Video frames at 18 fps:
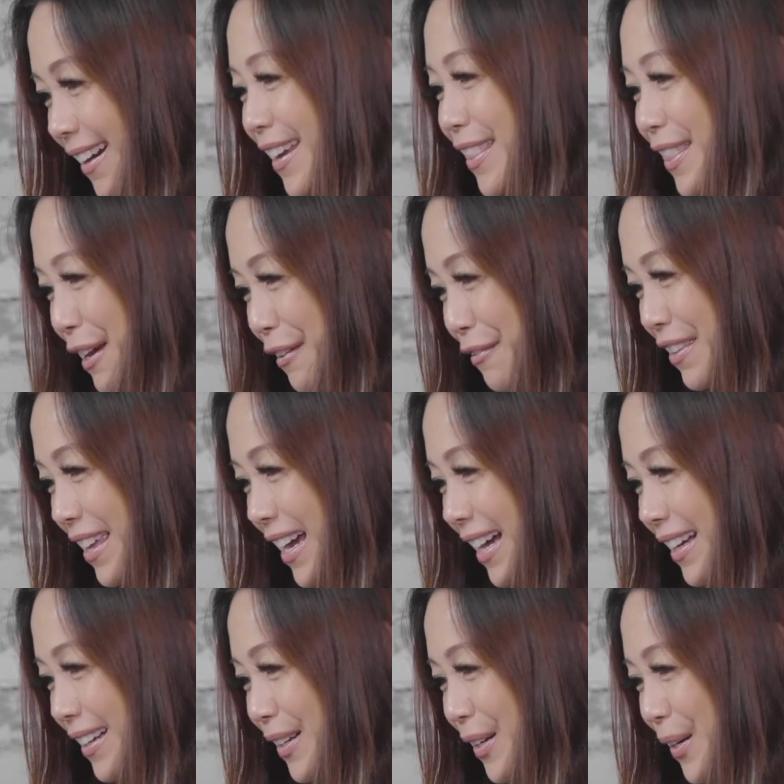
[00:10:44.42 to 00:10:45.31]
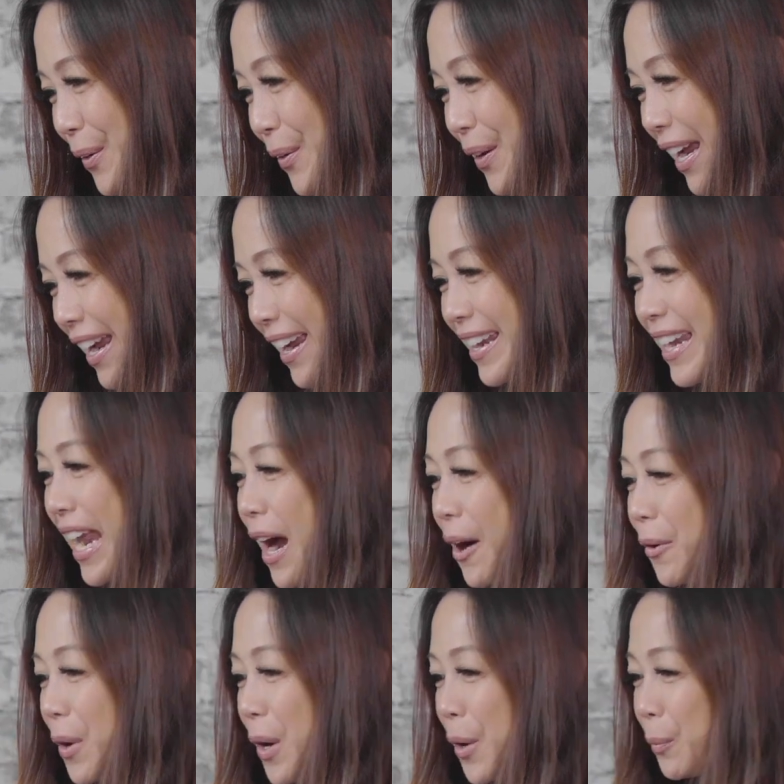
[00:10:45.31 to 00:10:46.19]
I love that. Okay, yes.
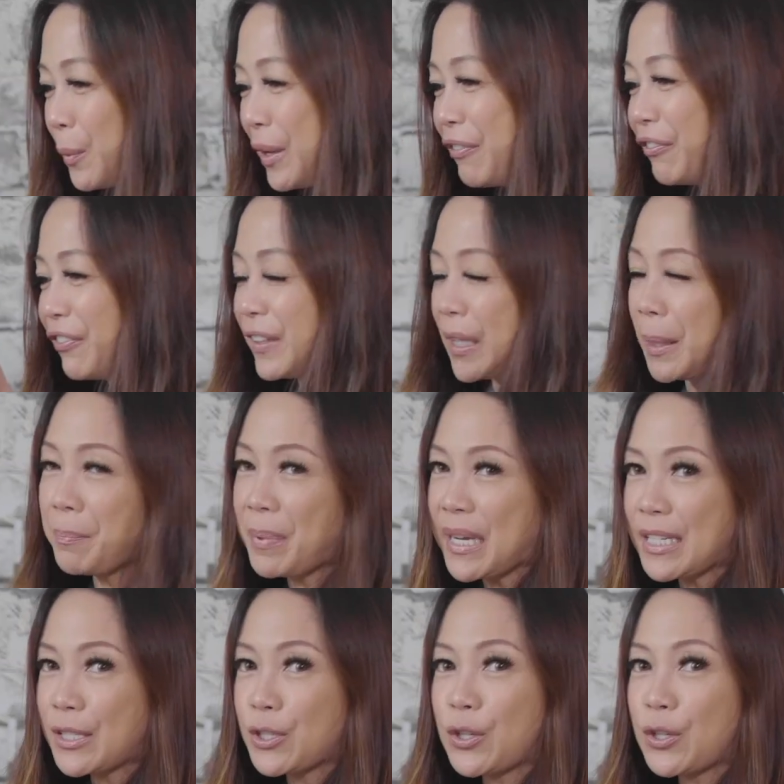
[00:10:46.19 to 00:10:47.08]
now we flip it